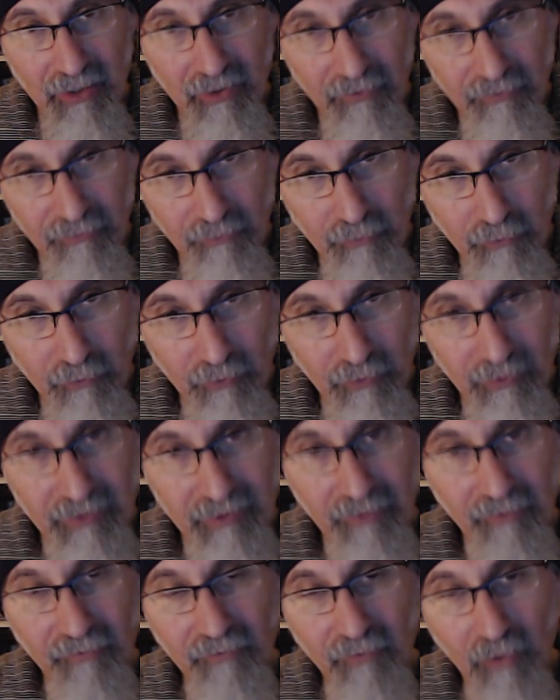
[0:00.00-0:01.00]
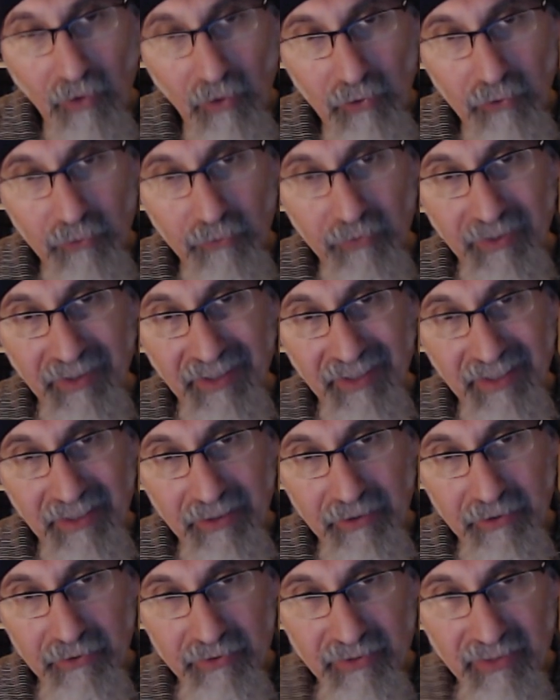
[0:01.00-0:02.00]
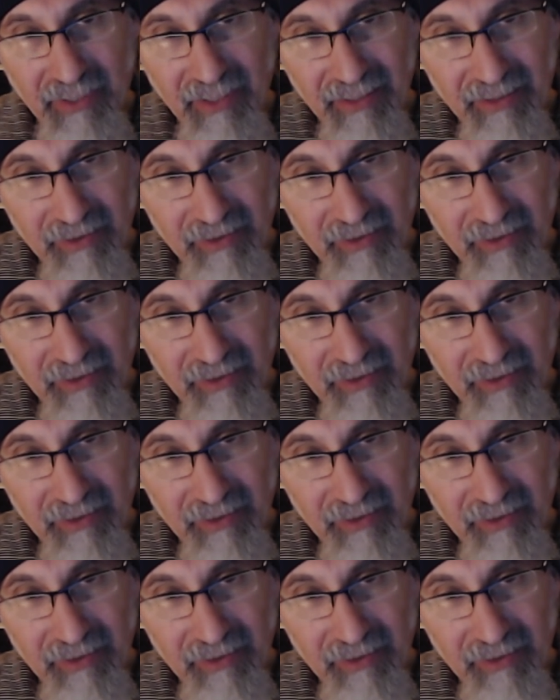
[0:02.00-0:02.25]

for the following years